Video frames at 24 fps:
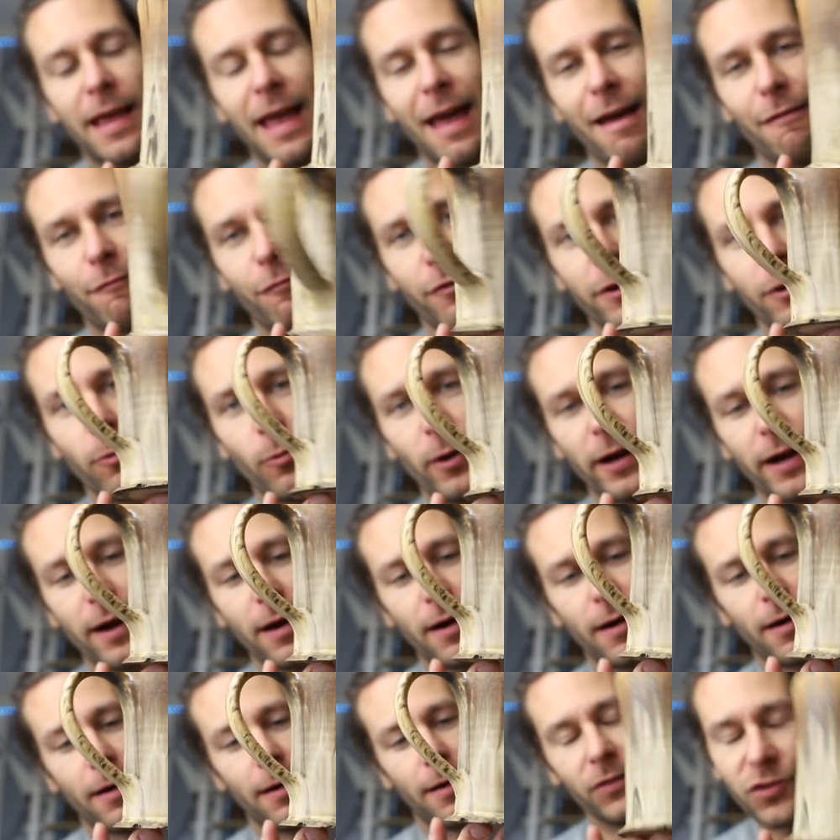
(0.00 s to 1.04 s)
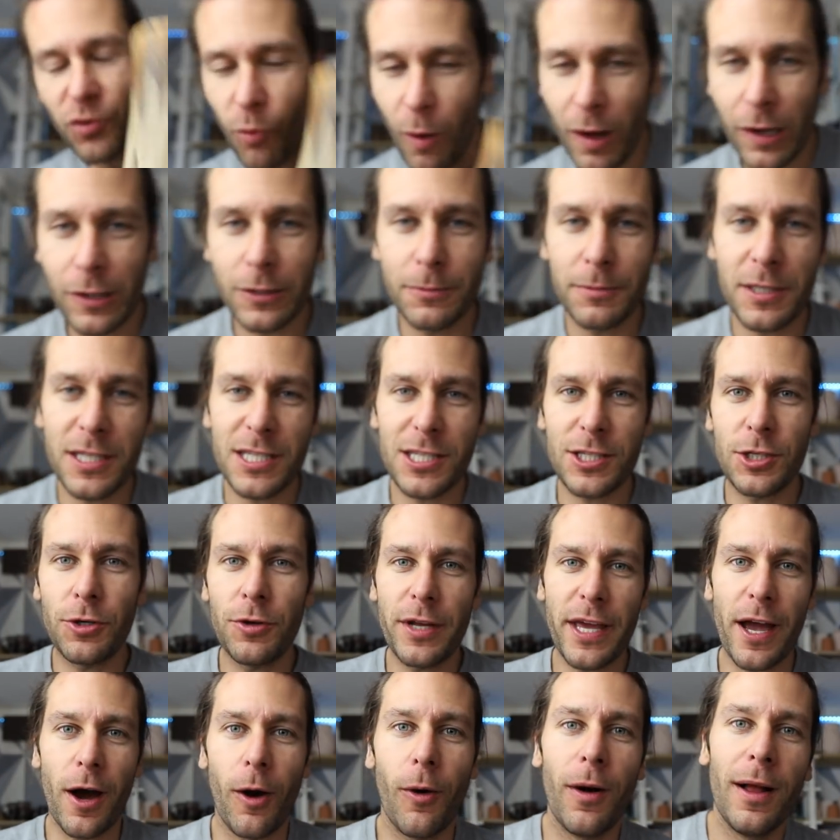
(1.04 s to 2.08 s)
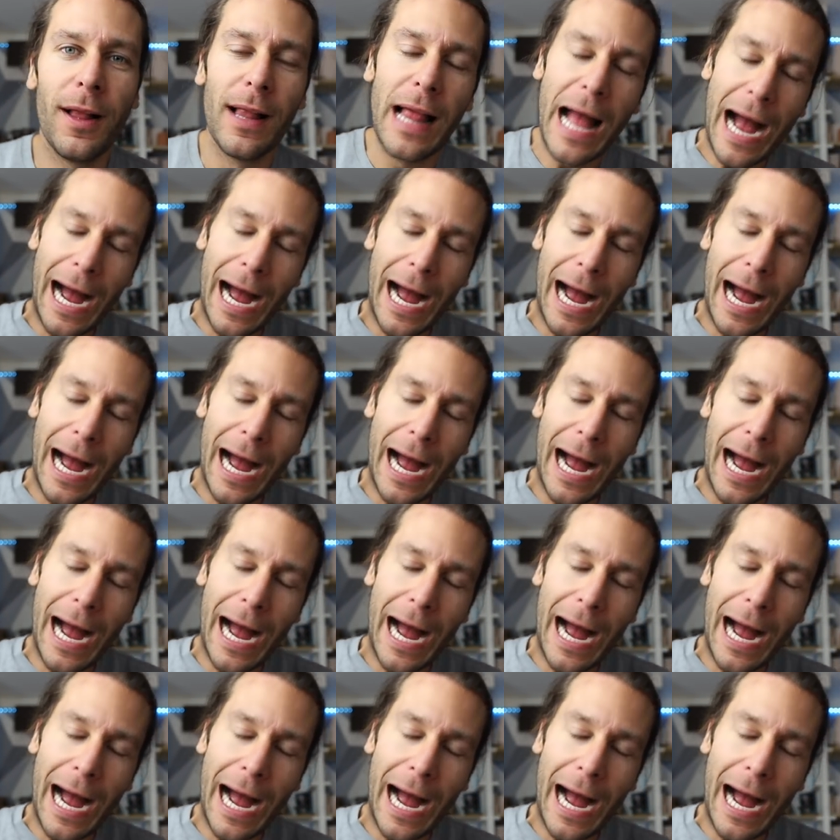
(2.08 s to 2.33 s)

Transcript: everywhere. So welcome to the studio.